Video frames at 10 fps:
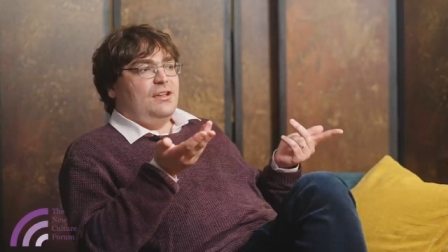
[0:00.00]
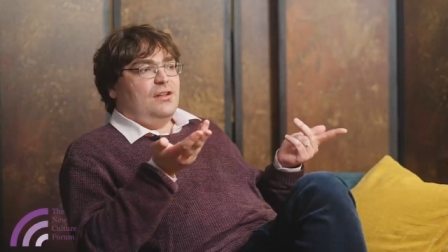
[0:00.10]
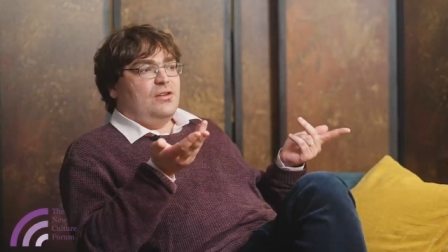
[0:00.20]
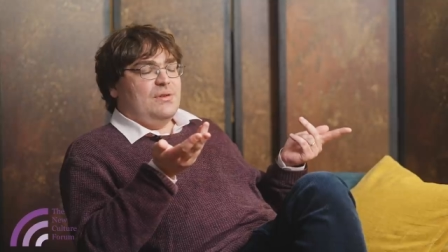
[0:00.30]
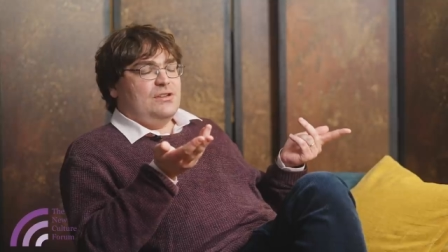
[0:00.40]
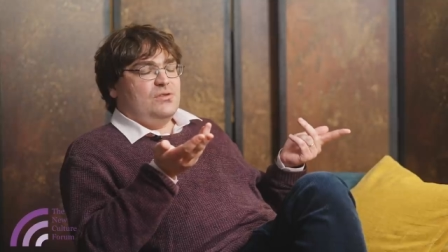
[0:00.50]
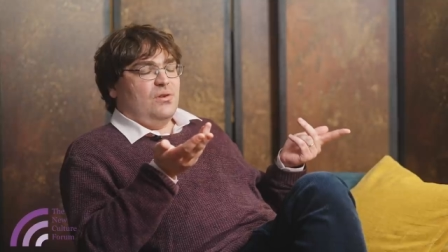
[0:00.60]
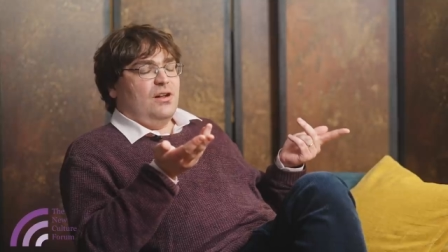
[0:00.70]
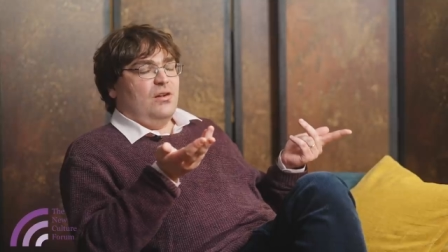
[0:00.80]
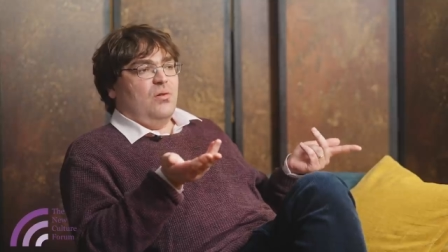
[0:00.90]
you know, committed to a
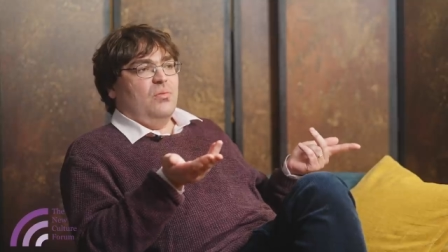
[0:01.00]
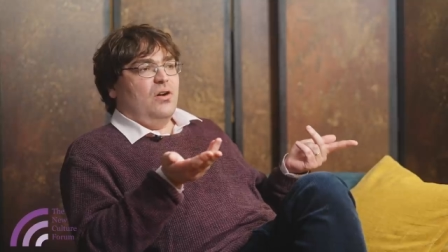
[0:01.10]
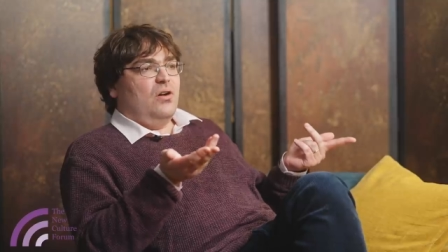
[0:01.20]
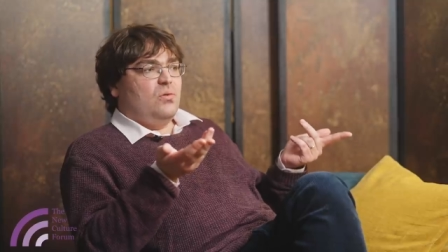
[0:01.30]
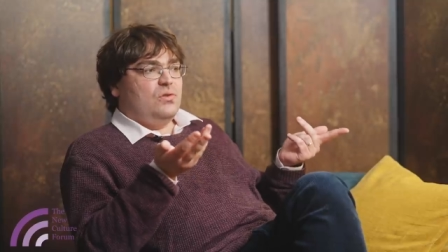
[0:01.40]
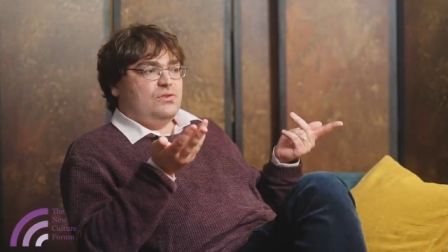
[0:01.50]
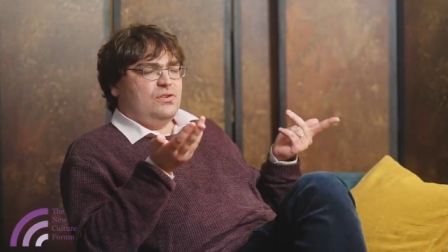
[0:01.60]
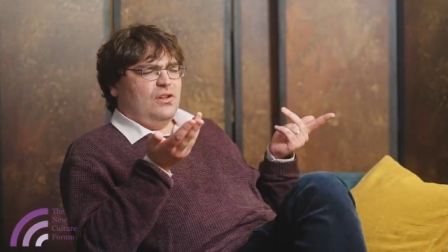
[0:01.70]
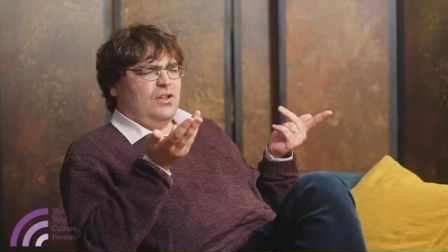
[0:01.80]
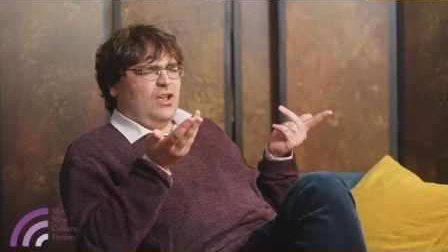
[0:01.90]
kind of common
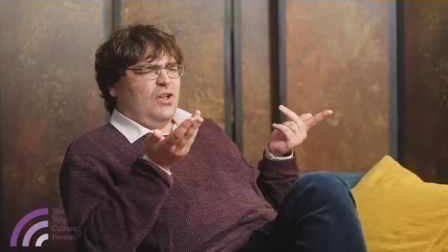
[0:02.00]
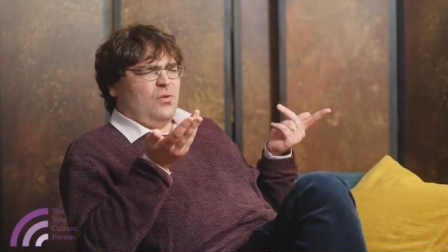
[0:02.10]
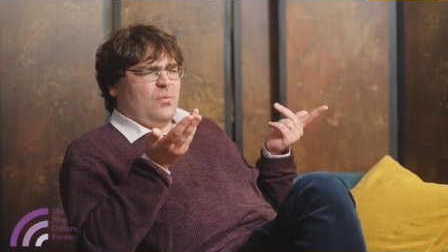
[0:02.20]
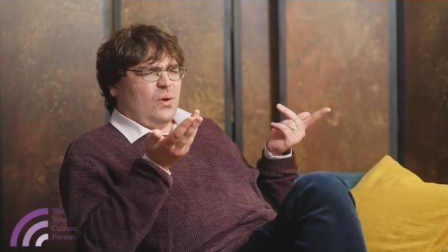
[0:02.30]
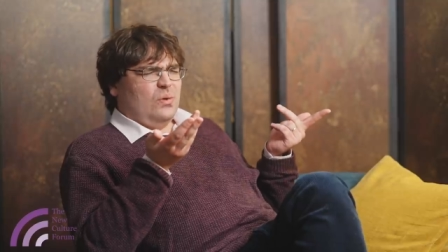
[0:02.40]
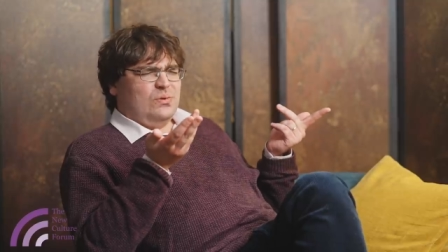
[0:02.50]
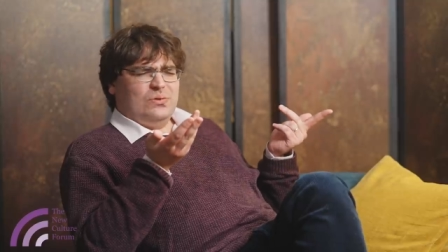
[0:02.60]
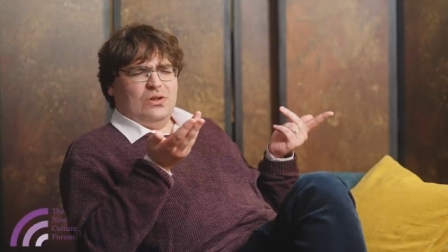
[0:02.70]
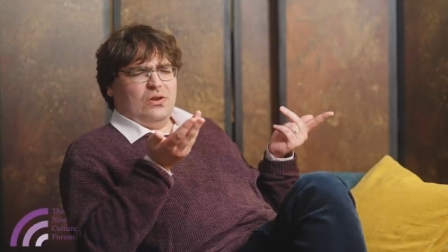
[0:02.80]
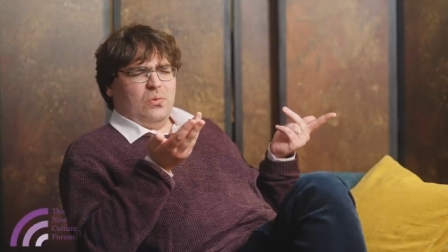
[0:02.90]
culture, who both,
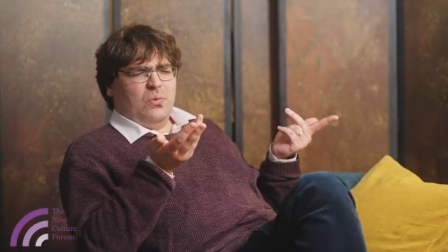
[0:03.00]
you know,